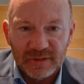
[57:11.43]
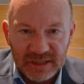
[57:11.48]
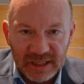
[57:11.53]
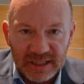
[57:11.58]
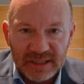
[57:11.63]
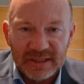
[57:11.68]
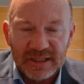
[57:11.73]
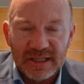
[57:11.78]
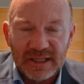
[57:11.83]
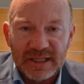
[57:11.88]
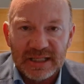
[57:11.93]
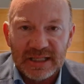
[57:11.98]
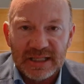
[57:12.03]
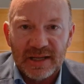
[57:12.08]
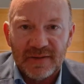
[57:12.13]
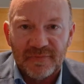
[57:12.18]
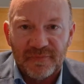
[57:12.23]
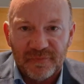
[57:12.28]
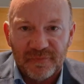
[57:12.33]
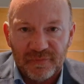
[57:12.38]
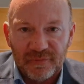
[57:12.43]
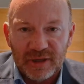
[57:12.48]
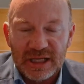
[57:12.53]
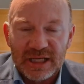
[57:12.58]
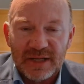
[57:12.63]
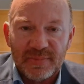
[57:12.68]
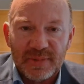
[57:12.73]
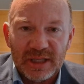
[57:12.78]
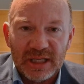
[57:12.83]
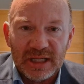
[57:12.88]
dignity and
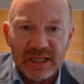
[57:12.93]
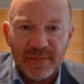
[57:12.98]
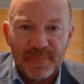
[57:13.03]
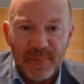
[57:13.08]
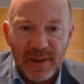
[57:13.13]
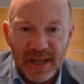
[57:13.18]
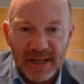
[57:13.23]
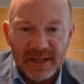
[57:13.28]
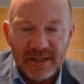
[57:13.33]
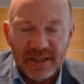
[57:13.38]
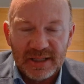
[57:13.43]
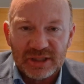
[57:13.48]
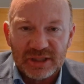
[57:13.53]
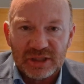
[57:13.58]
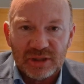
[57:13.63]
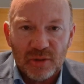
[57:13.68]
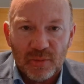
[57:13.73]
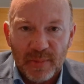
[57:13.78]
freedom and independence,